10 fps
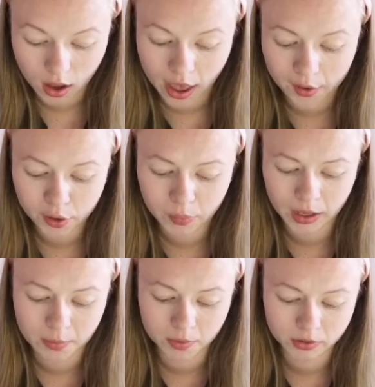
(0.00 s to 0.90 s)
How do
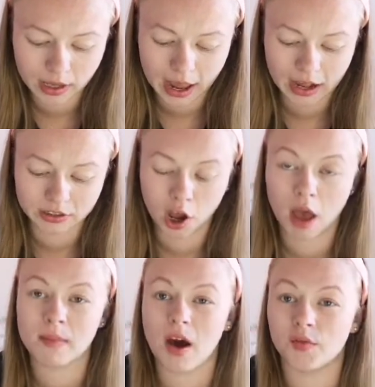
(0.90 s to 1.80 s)
people tell that
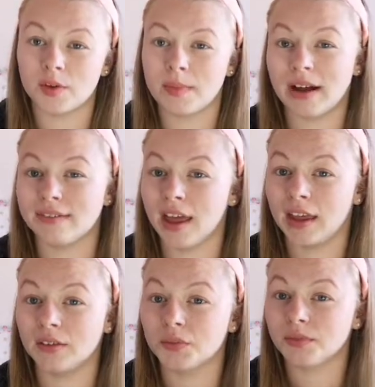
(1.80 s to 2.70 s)
I'm having a bad
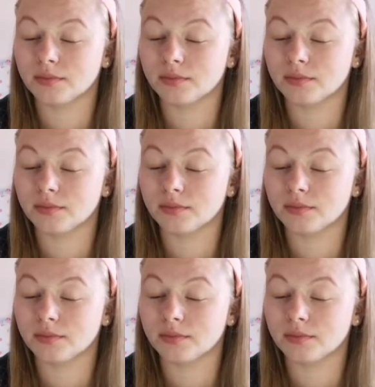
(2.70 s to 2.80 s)
day?